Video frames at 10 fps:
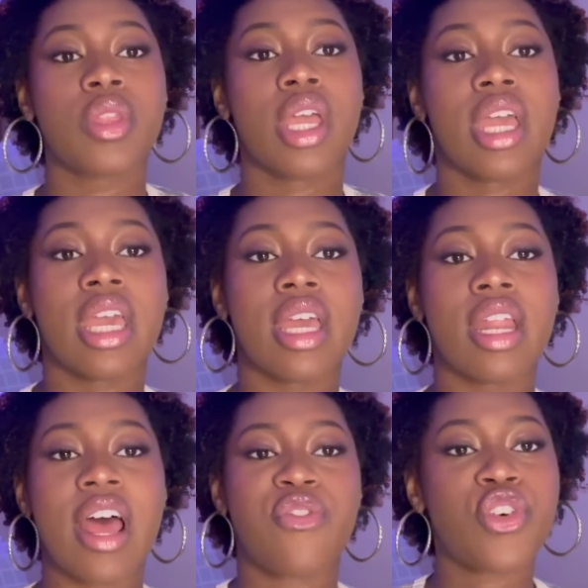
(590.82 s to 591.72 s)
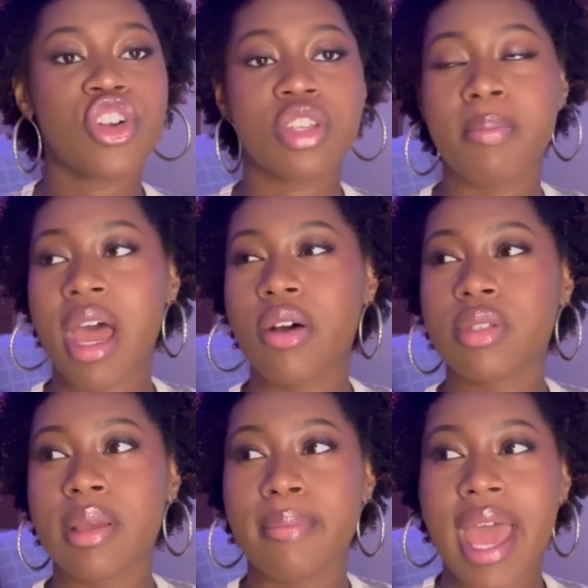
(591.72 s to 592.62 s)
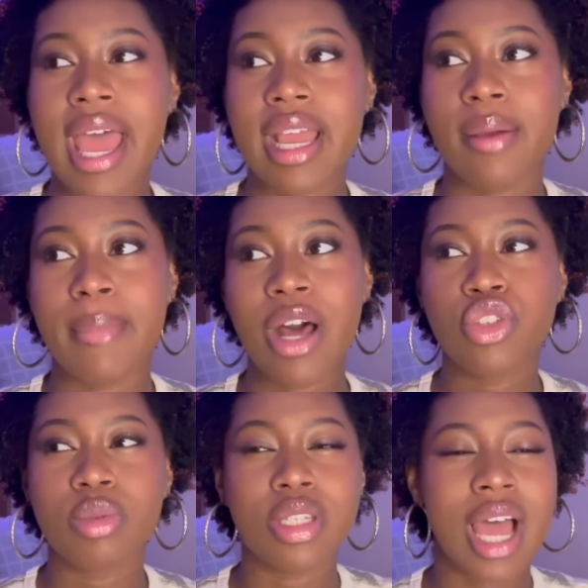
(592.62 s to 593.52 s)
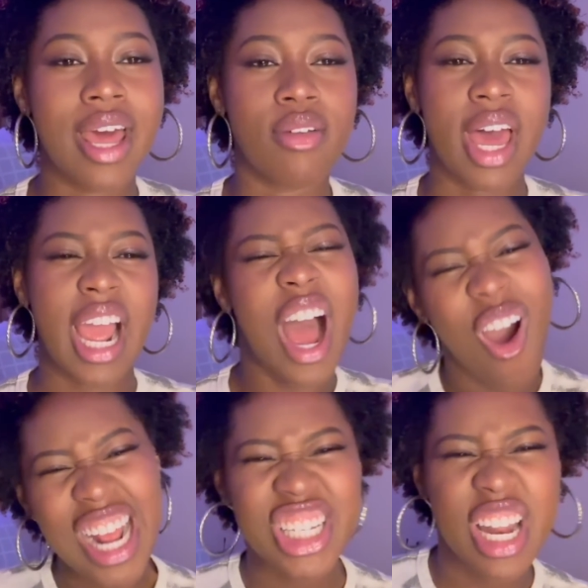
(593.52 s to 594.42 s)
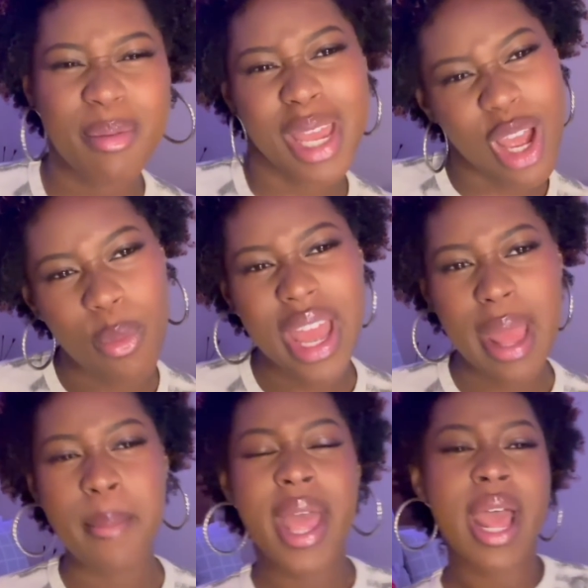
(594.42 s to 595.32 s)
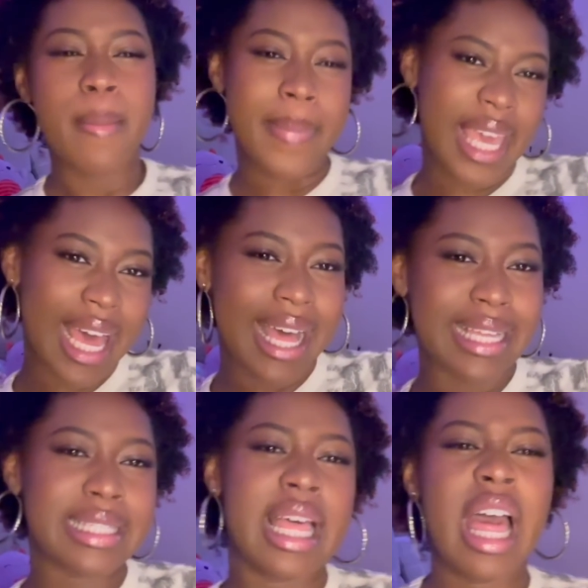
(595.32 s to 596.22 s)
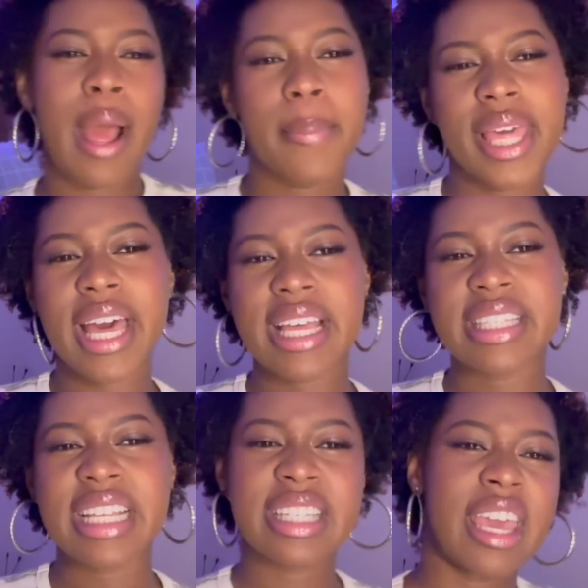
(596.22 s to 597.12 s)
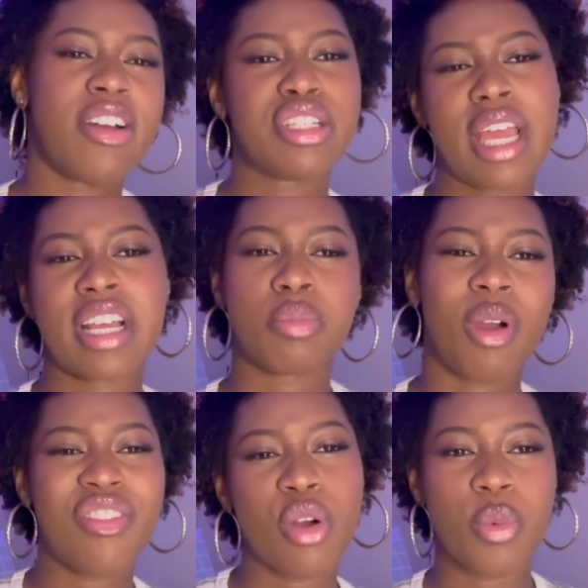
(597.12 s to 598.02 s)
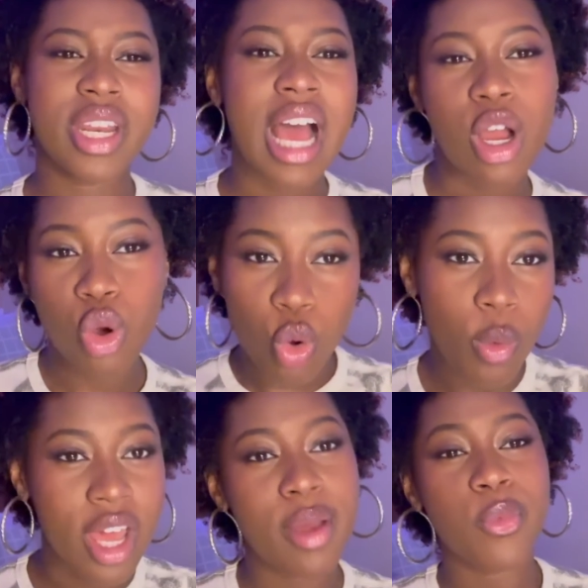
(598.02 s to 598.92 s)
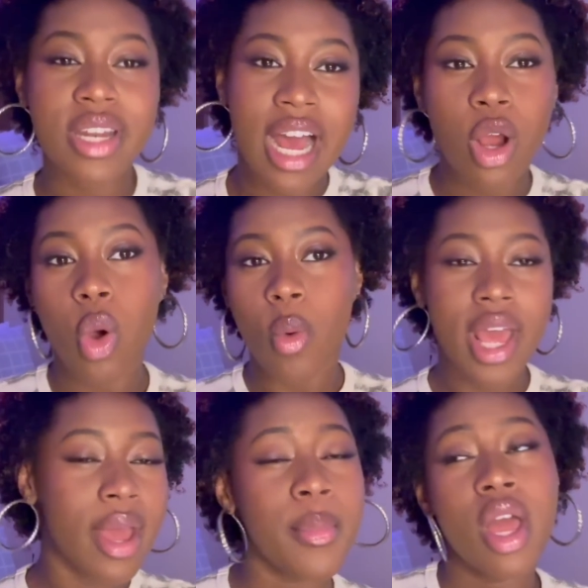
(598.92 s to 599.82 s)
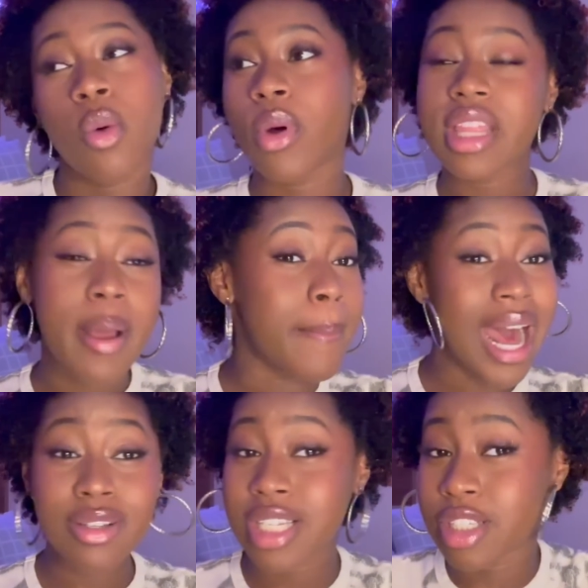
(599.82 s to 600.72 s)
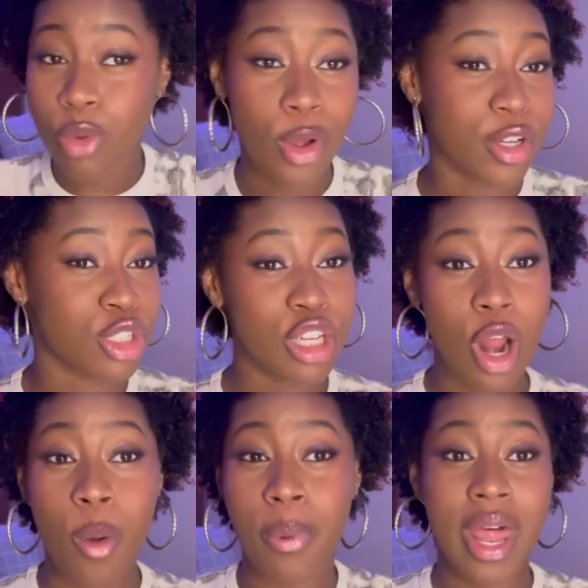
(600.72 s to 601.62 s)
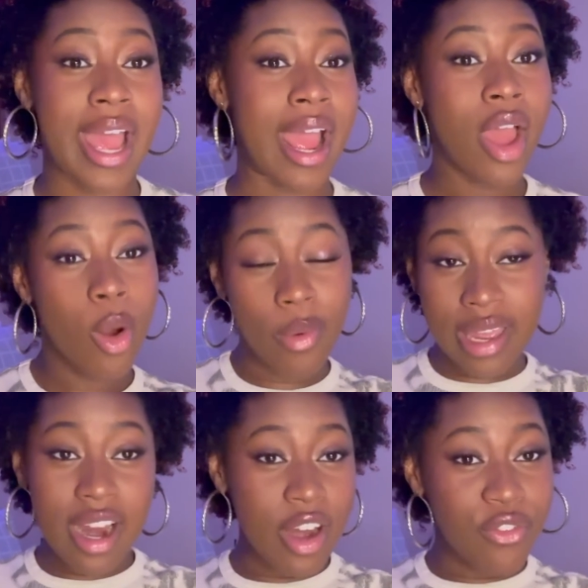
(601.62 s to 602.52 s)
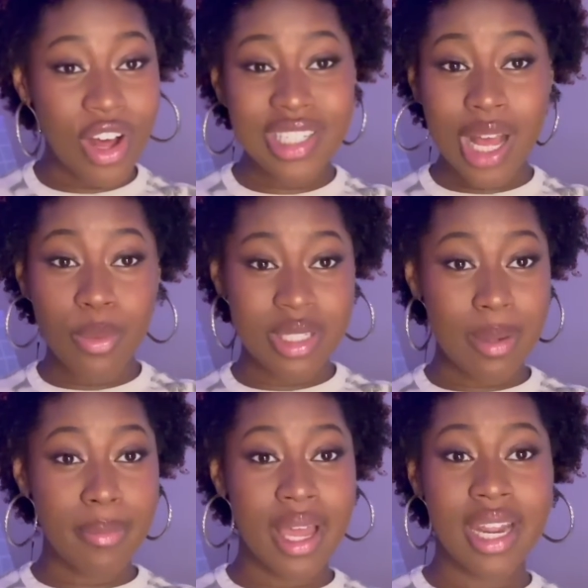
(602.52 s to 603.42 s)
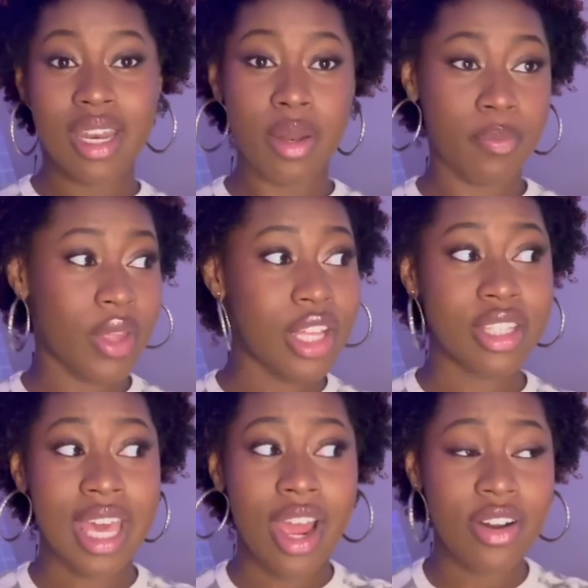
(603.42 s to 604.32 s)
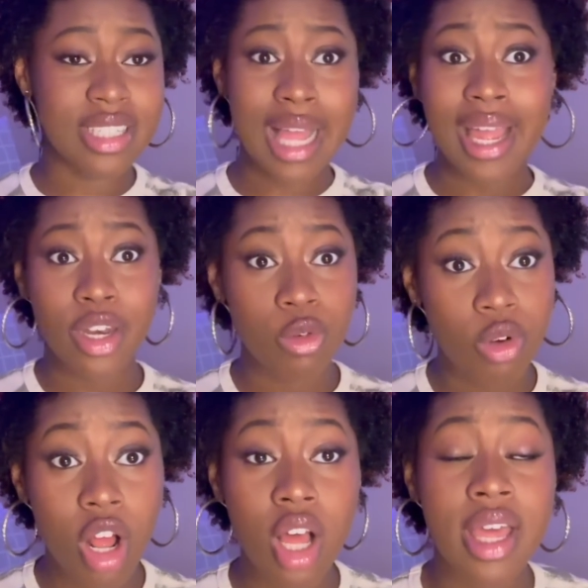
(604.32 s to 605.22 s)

And at first, Mouse was kind of like, oh, I shouldn't be cool with him because that's Carrie's ex-boyfriend. We not cool with him. One thing, Mouse is loyal. She don't play. When Carrie falls out with somebody and Carrie's not in the wrong,